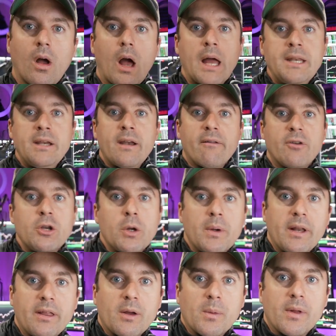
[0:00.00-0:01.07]
And you never do
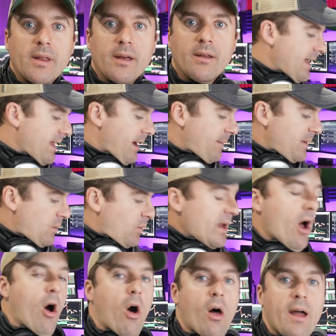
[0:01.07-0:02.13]
anything with it. I mean,
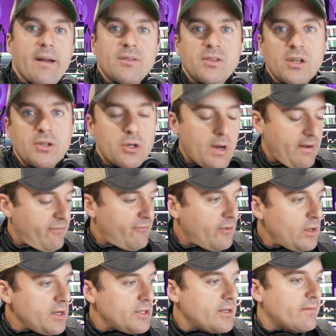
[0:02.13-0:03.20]
we all have such great
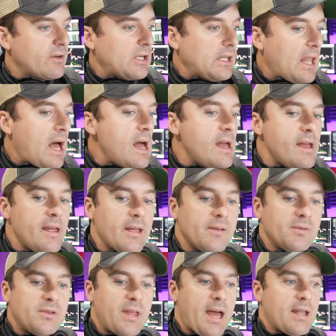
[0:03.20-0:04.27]
footage of our
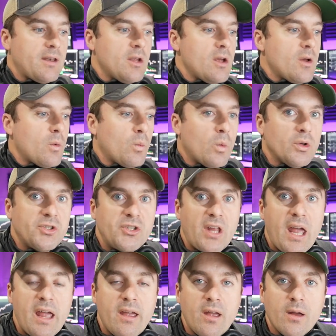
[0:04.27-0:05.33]
lives that will
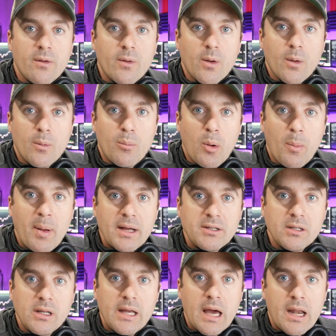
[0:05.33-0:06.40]
stay
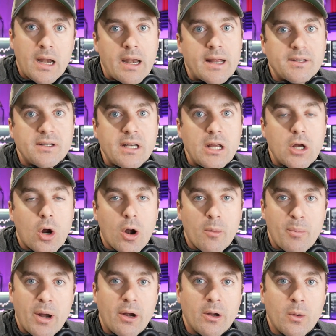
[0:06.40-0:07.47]
perpetually on an SD
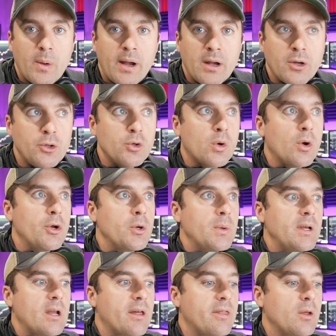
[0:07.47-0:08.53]
card, buried away in a drawer,
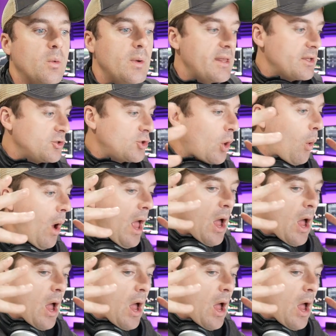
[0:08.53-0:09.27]
doing nothing with it. So